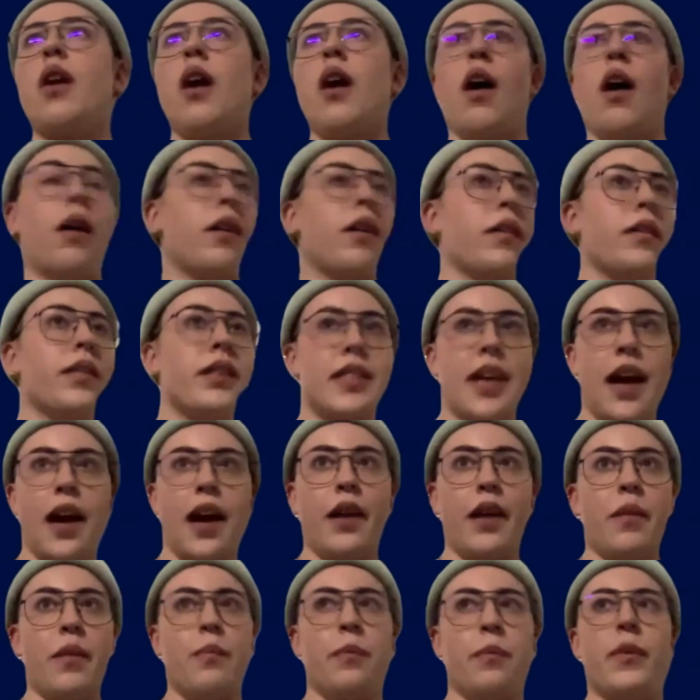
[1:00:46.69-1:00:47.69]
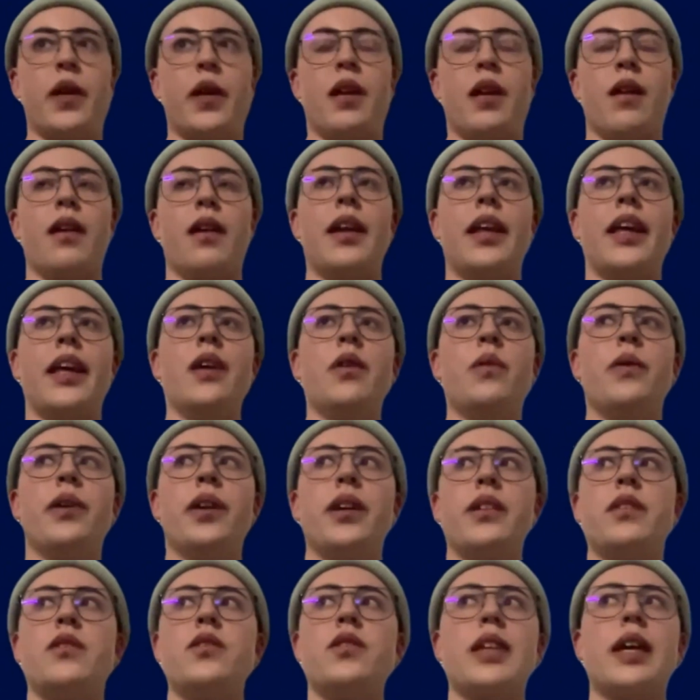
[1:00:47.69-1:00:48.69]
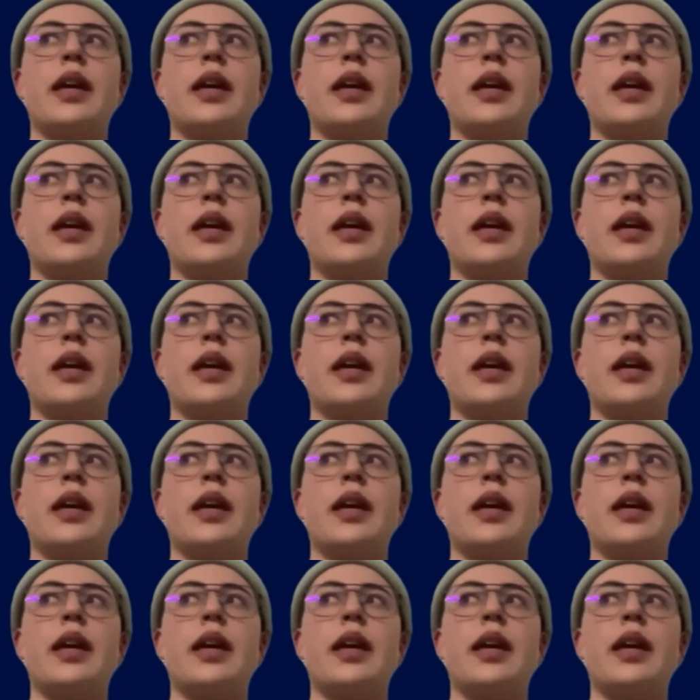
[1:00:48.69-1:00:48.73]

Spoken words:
all the time in our language.